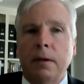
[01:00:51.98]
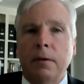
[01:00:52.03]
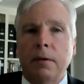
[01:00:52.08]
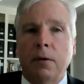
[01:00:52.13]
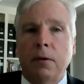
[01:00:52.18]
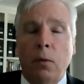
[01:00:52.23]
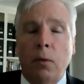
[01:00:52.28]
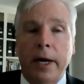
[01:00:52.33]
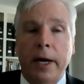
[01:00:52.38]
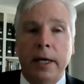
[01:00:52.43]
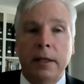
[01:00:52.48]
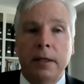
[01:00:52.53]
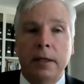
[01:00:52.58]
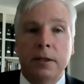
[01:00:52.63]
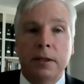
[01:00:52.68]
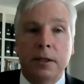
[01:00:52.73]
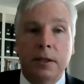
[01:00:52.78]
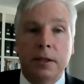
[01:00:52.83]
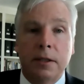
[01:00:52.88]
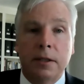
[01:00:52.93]
way
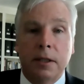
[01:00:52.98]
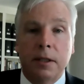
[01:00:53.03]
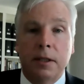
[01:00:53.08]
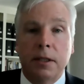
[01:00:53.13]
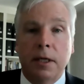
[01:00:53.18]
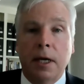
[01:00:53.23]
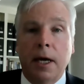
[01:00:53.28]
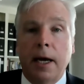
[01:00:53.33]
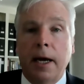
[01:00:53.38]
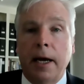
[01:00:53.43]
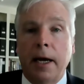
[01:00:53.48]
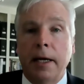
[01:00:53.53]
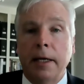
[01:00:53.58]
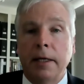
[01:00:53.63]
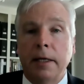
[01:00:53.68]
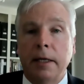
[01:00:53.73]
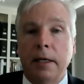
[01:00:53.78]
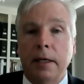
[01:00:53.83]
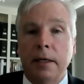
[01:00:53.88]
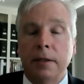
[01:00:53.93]
this is
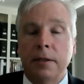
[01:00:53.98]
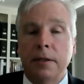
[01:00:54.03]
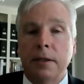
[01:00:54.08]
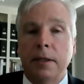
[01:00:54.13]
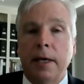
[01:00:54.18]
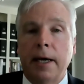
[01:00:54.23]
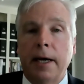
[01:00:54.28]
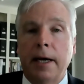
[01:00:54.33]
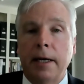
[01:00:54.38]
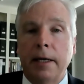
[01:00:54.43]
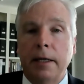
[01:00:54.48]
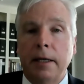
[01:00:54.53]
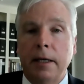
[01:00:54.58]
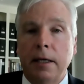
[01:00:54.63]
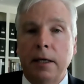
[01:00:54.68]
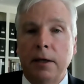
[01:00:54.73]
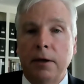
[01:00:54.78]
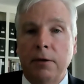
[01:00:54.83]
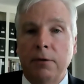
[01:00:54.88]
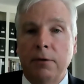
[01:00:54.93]
designed is that
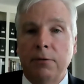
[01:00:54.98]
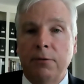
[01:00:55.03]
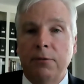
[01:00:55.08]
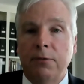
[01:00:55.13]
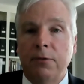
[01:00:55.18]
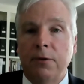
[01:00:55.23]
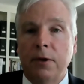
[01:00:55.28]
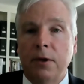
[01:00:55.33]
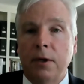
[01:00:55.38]
if